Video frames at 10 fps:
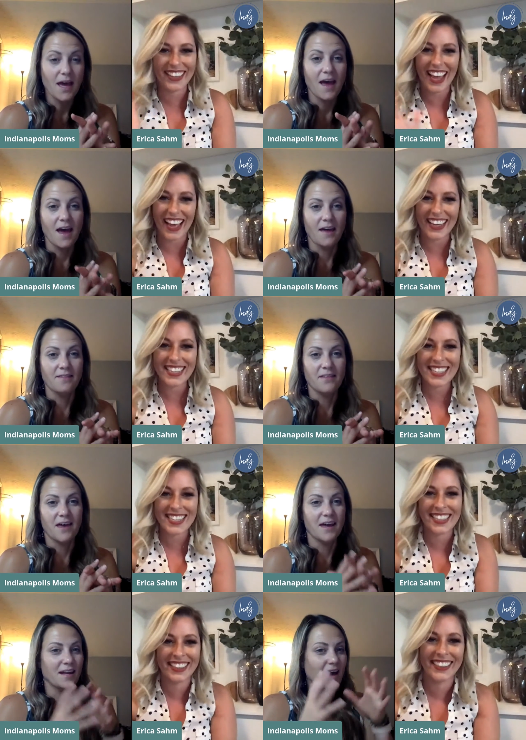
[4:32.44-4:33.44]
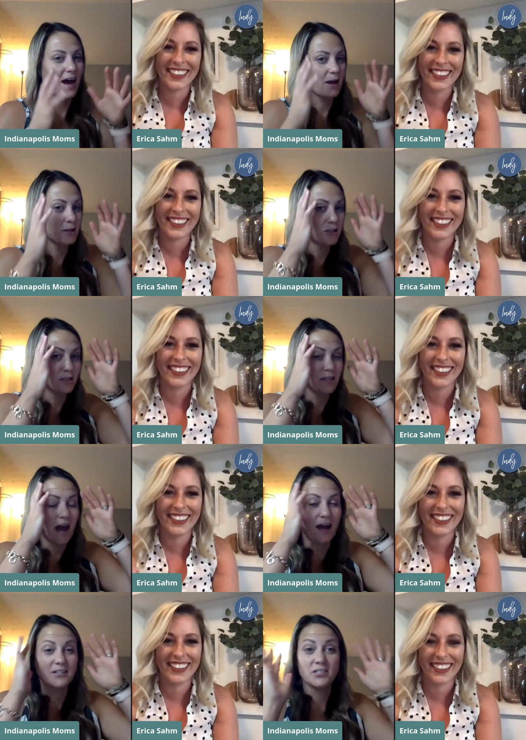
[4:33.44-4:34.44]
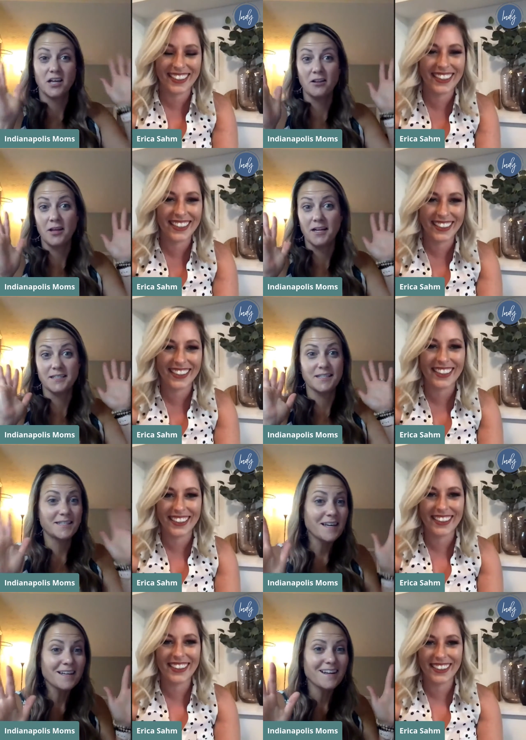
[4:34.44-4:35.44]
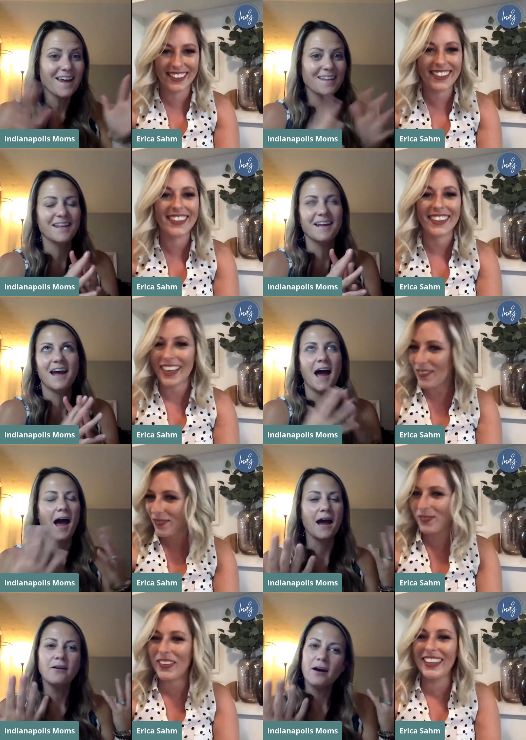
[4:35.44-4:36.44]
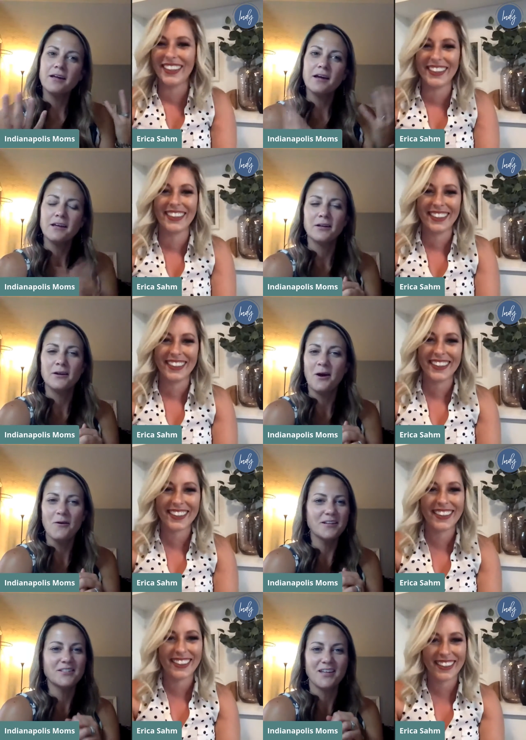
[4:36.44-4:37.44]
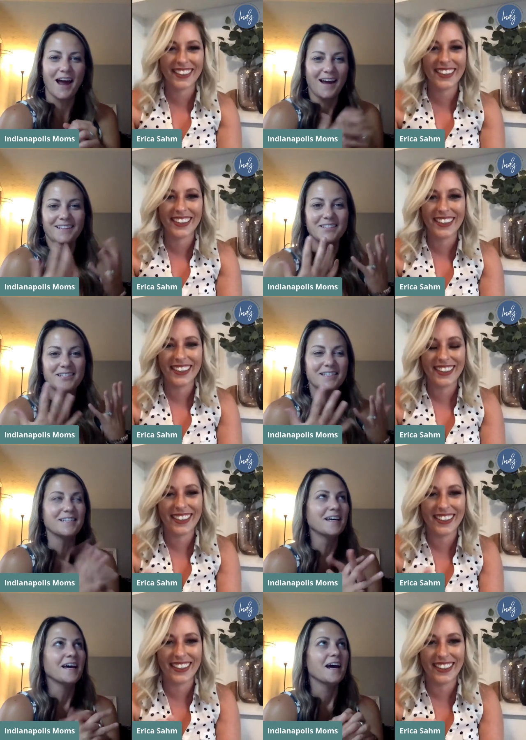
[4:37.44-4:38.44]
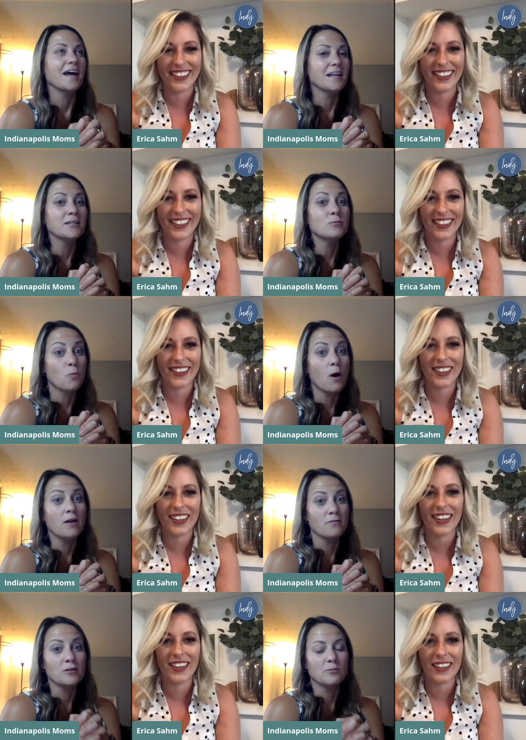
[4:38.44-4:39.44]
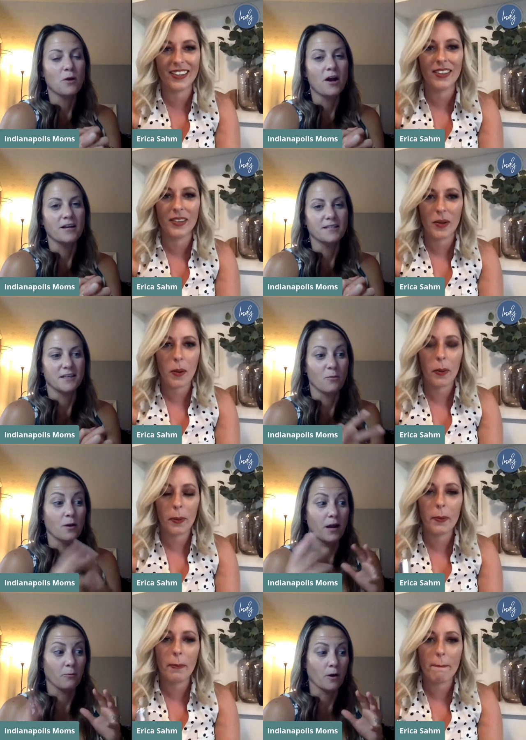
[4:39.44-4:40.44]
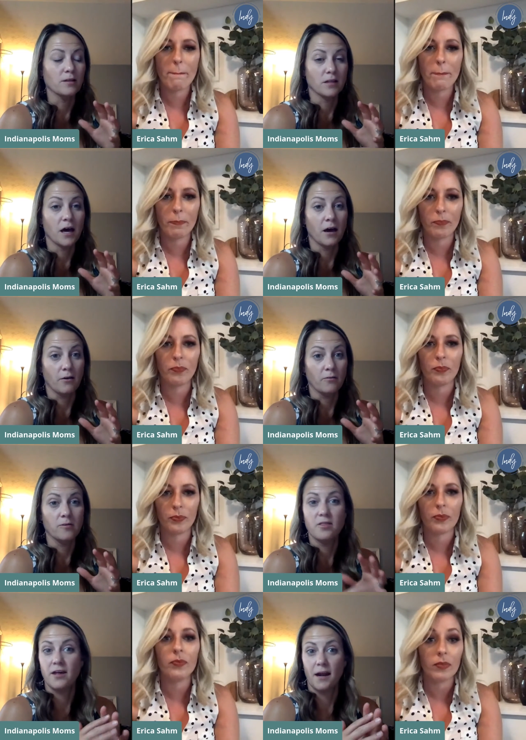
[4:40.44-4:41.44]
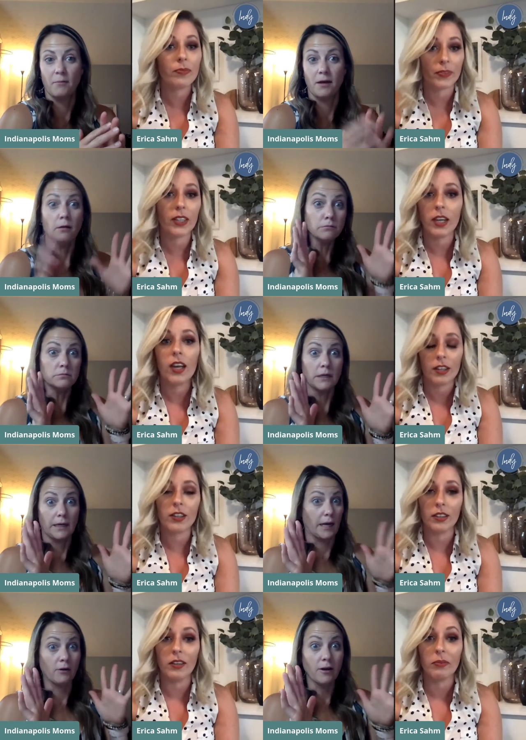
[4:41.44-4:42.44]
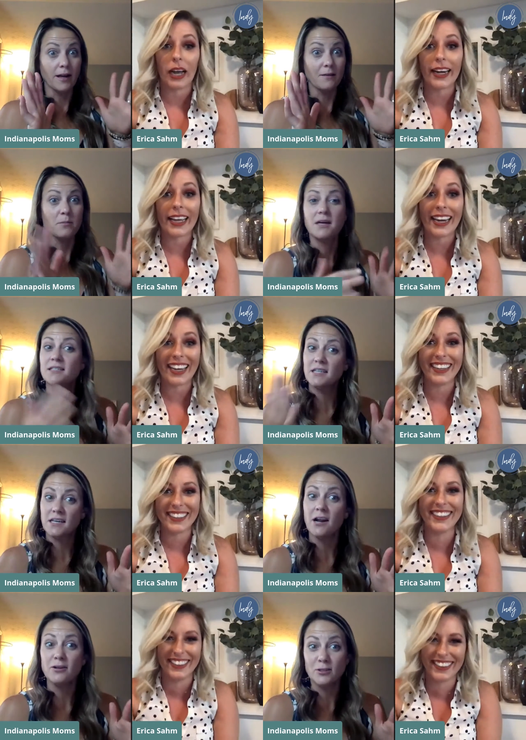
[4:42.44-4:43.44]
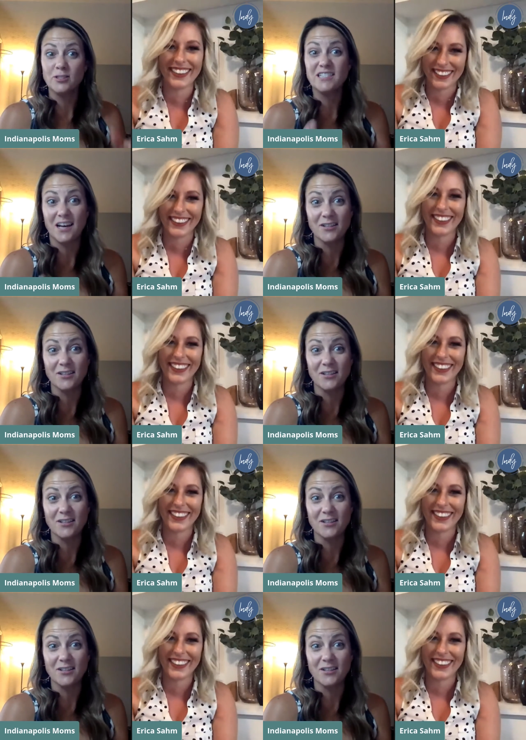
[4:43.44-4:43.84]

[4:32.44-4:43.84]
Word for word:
Speaker 1: Yes. And I I just I'll let it sit and then I you know, it's I just it is one of those products that when I run low that I'm like, oh, I gotta go get it. it.